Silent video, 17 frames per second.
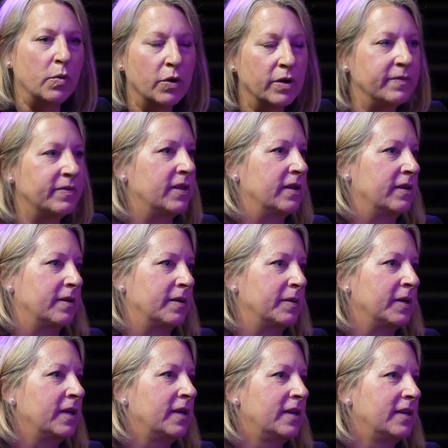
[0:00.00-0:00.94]
of
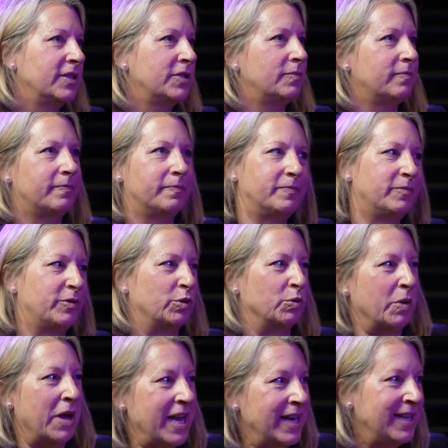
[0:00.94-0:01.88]
the
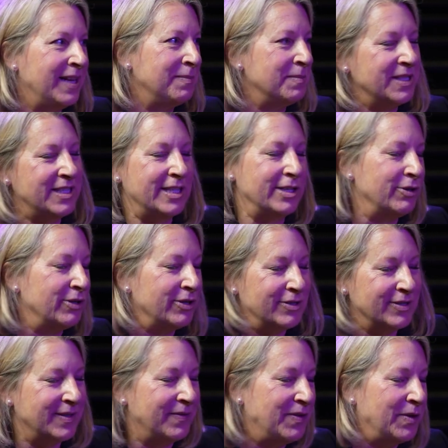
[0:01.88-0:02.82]
training
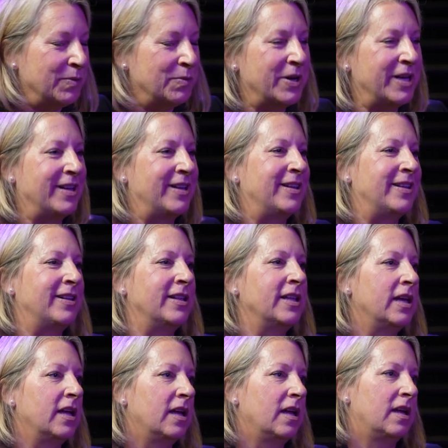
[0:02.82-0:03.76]
materials, if you will,
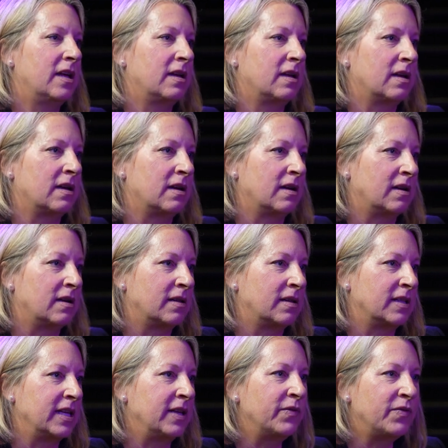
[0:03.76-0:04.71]

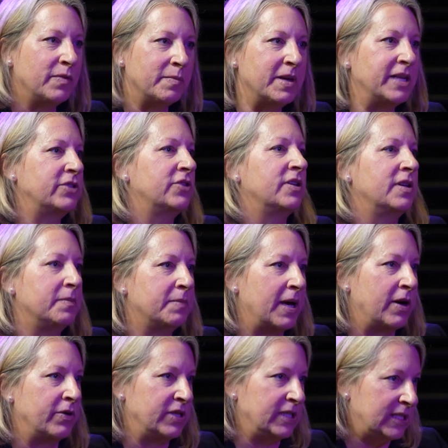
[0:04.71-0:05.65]
information
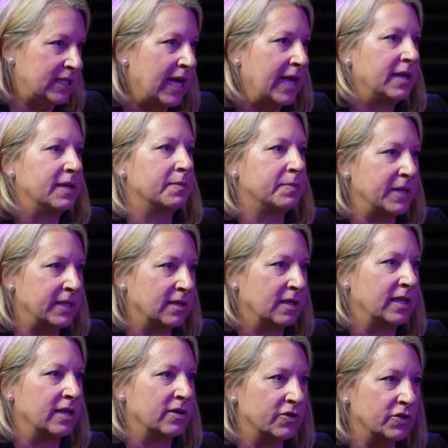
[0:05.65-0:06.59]
about intent-based
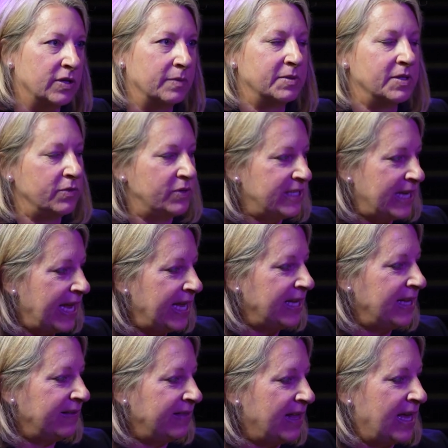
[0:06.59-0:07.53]
leadership. So
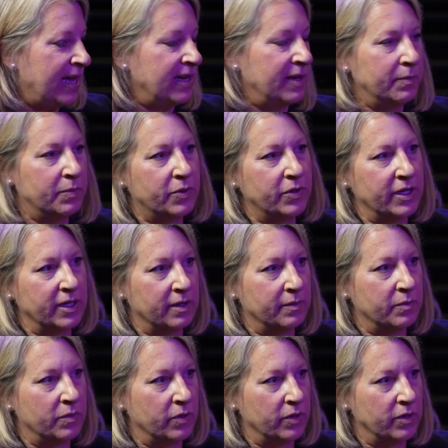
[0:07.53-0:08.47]
taking that and putting a
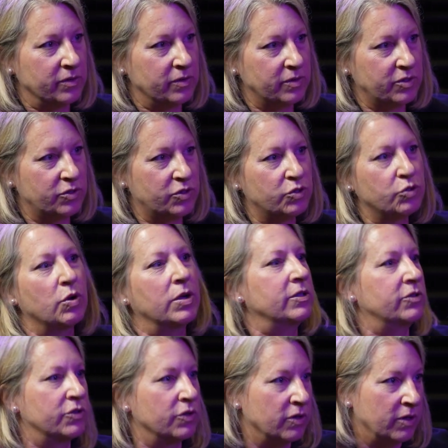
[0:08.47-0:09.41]
more
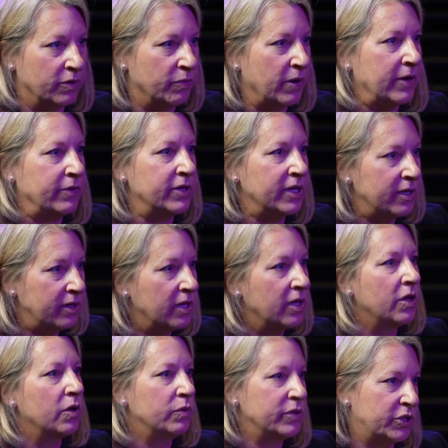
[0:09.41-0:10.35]
structure around it,
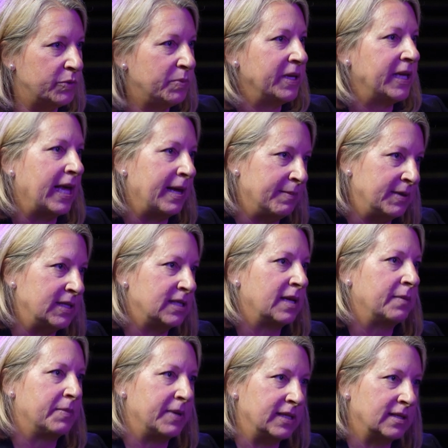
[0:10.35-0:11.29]
which became
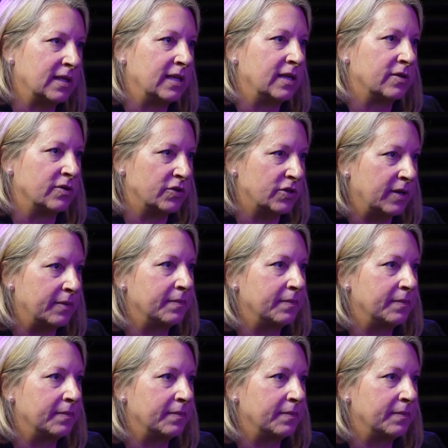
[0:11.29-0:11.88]
intent-based leadership.